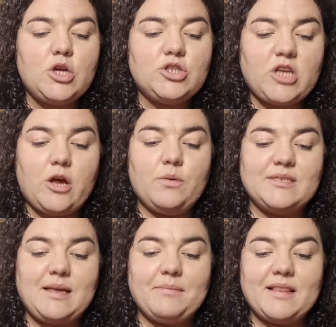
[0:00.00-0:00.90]
So
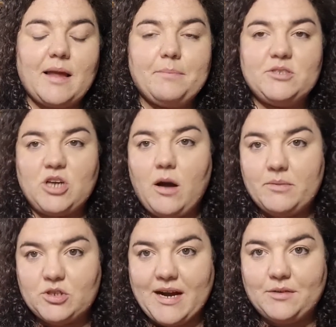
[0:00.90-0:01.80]
something like
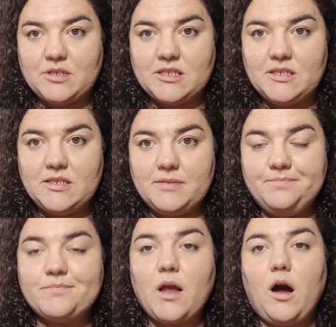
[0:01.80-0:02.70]
pajama trousers
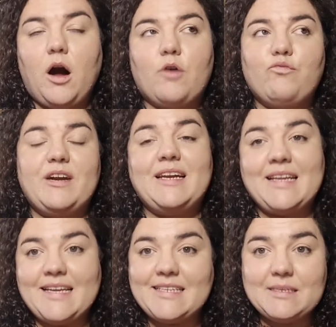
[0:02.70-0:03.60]
are a really
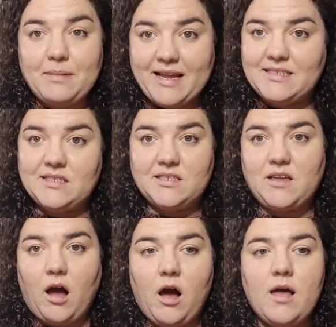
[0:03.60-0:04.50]
easy place to
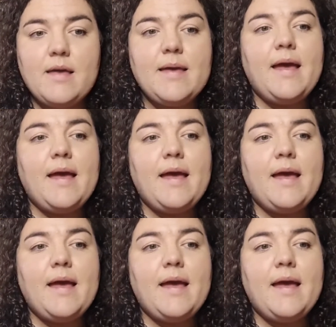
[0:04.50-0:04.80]
start.